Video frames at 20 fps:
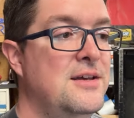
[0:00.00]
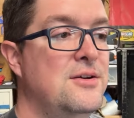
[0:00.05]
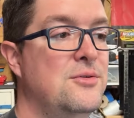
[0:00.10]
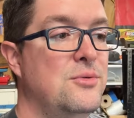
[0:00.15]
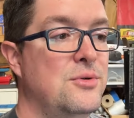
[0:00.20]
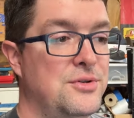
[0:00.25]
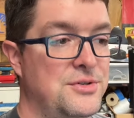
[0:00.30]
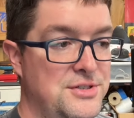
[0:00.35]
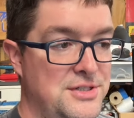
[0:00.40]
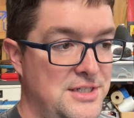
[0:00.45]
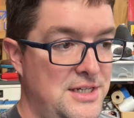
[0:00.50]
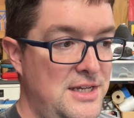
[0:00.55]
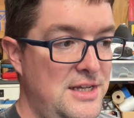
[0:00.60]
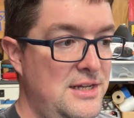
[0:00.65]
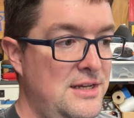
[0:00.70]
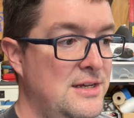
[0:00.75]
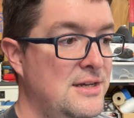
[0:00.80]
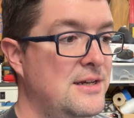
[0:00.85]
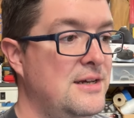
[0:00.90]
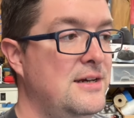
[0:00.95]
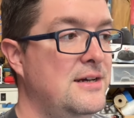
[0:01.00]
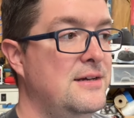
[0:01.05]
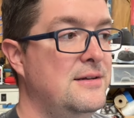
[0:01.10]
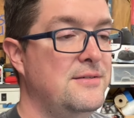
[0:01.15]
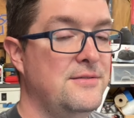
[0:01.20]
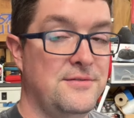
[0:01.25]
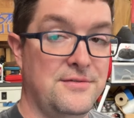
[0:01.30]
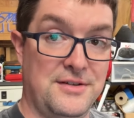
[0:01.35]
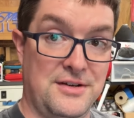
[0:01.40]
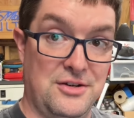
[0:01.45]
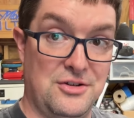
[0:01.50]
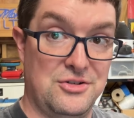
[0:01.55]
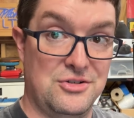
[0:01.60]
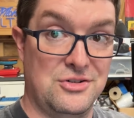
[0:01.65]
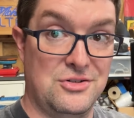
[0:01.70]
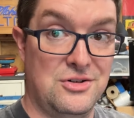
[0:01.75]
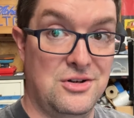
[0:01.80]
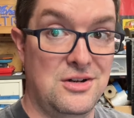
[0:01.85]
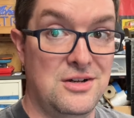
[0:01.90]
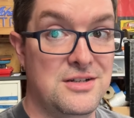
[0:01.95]
We'll see. Fingers
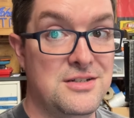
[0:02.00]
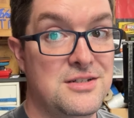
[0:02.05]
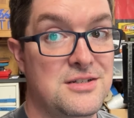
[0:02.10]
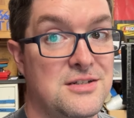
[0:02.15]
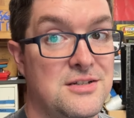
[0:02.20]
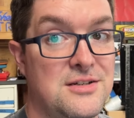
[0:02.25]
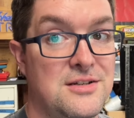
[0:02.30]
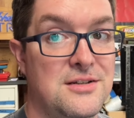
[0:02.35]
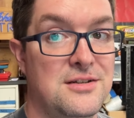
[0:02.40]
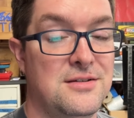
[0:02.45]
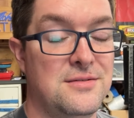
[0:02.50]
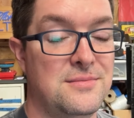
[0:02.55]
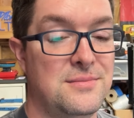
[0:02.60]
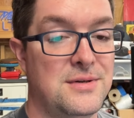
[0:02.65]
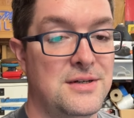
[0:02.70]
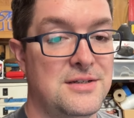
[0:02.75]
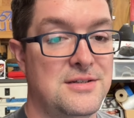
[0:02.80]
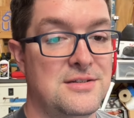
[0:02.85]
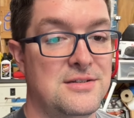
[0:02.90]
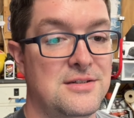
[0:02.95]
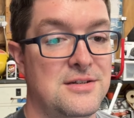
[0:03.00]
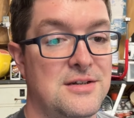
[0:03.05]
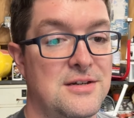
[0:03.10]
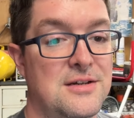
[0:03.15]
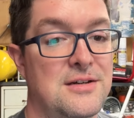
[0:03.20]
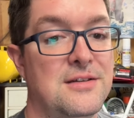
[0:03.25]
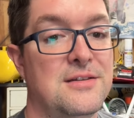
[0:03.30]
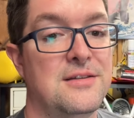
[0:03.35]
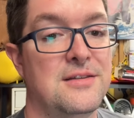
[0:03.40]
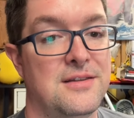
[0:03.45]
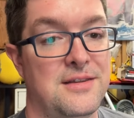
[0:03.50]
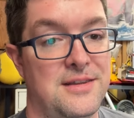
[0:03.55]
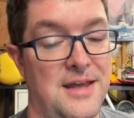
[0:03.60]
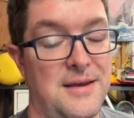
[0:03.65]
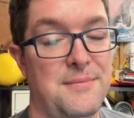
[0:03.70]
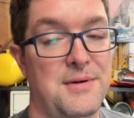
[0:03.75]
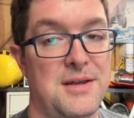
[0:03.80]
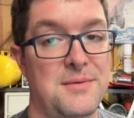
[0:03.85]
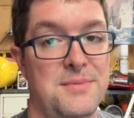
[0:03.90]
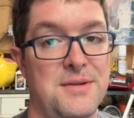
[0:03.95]
crossed. But
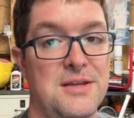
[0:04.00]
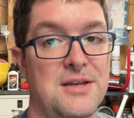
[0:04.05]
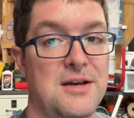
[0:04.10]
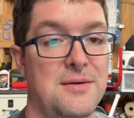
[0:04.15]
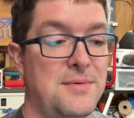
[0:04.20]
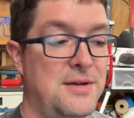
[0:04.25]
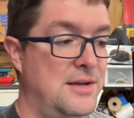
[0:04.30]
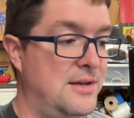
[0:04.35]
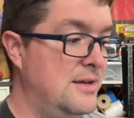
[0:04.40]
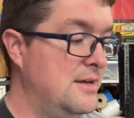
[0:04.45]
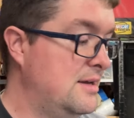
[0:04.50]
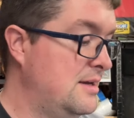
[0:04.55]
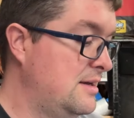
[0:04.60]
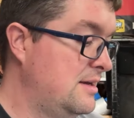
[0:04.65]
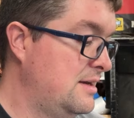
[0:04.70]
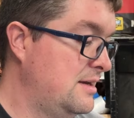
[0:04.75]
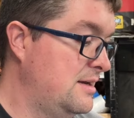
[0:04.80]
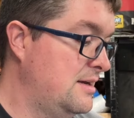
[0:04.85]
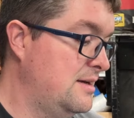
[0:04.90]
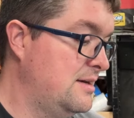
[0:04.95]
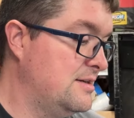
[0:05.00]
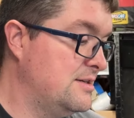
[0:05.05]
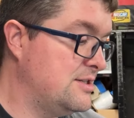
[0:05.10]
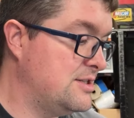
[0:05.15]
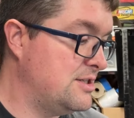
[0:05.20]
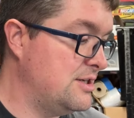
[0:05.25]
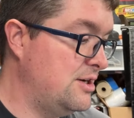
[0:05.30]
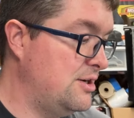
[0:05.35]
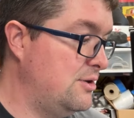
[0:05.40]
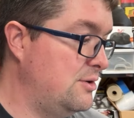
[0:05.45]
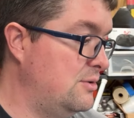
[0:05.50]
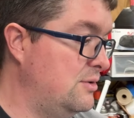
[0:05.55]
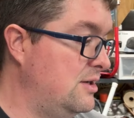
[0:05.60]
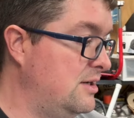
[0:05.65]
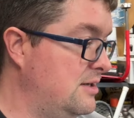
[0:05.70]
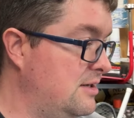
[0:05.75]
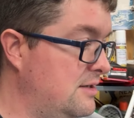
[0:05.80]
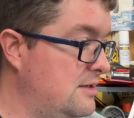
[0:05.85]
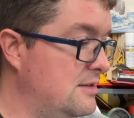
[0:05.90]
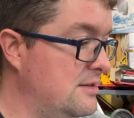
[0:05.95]
that might be coming. So
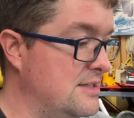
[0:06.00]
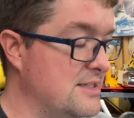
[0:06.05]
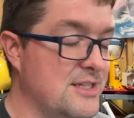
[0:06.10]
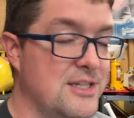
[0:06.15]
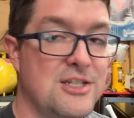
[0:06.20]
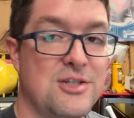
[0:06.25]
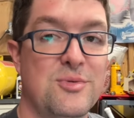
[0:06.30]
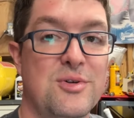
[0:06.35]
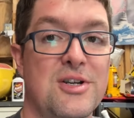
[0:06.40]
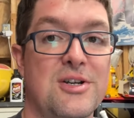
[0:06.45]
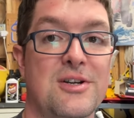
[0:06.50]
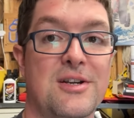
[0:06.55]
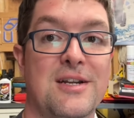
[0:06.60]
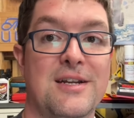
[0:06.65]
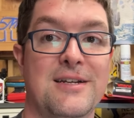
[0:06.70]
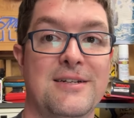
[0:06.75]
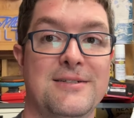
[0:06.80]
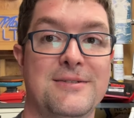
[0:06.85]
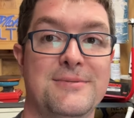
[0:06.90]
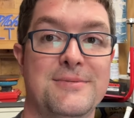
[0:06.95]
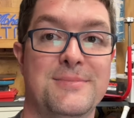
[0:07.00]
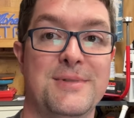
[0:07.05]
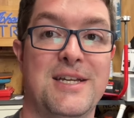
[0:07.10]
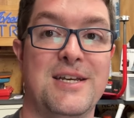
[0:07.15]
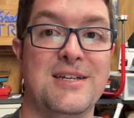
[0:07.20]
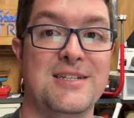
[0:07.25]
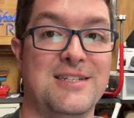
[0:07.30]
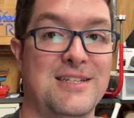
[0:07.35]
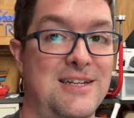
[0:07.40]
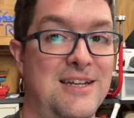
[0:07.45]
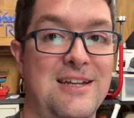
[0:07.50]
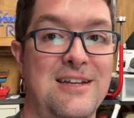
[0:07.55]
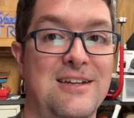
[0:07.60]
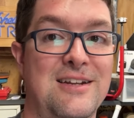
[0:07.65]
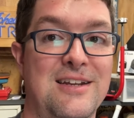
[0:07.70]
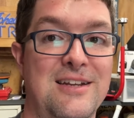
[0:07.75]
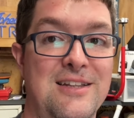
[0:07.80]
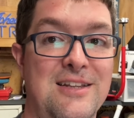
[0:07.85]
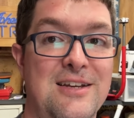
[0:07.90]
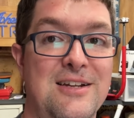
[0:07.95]
let's get to work because it ain't
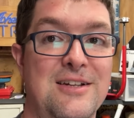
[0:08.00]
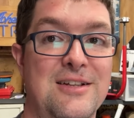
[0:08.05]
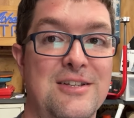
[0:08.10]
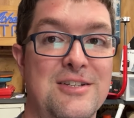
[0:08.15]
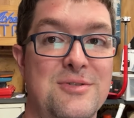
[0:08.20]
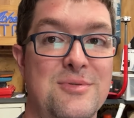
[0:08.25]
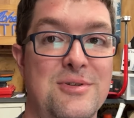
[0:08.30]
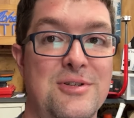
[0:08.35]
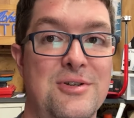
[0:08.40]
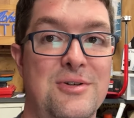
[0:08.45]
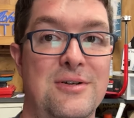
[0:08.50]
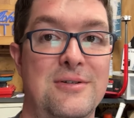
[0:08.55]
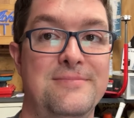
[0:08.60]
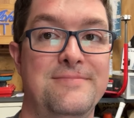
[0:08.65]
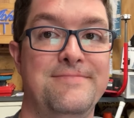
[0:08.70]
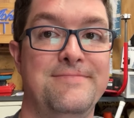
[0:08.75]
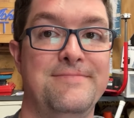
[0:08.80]
gonna get done unless we do it.